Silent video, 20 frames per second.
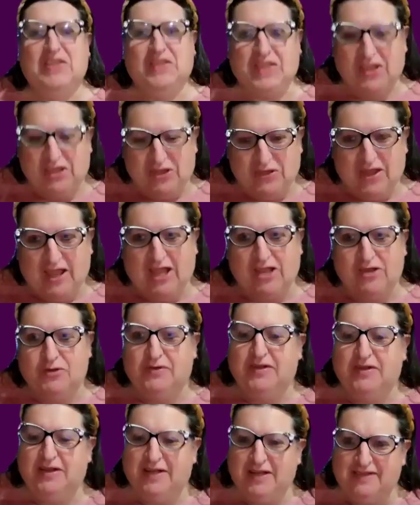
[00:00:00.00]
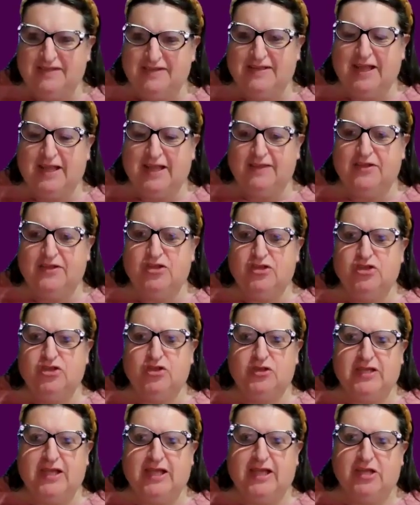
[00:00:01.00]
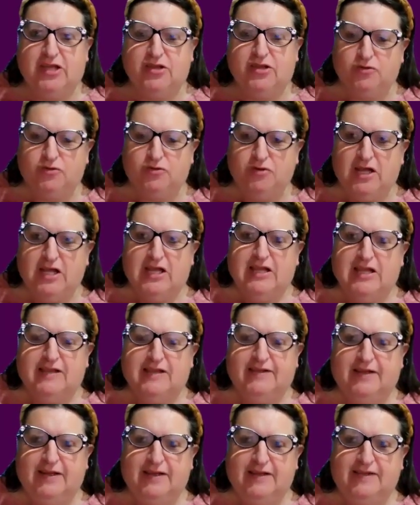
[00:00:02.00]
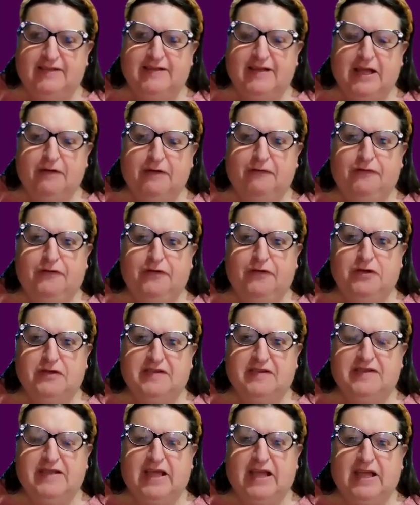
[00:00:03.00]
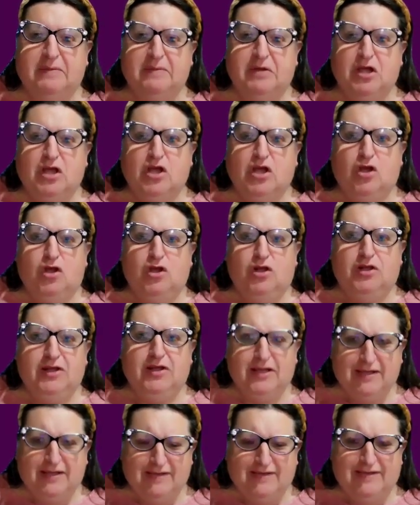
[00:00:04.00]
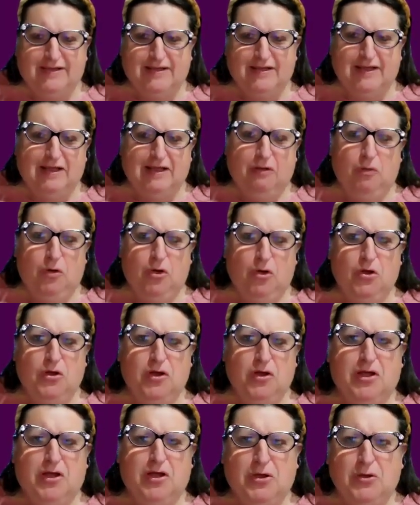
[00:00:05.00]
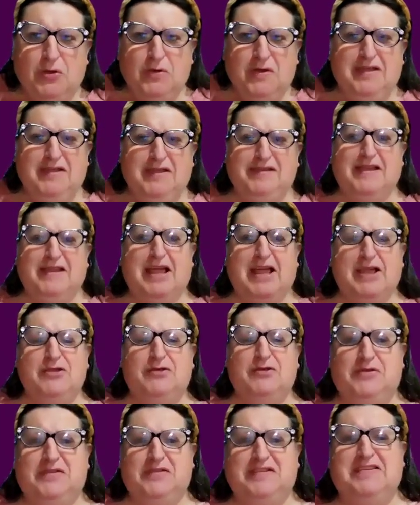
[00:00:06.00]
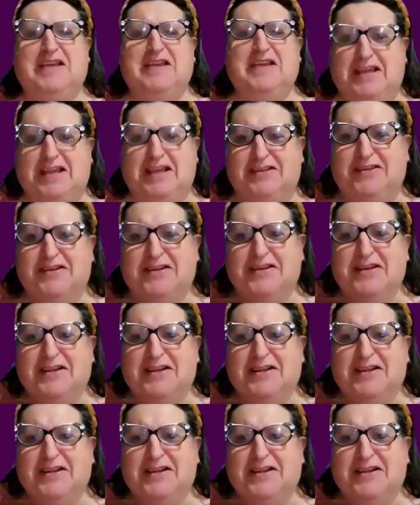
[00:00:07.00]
Thank you, Andrew. So let's start the journey, Andrew. So let's start first. Let us. Who is Andrew State?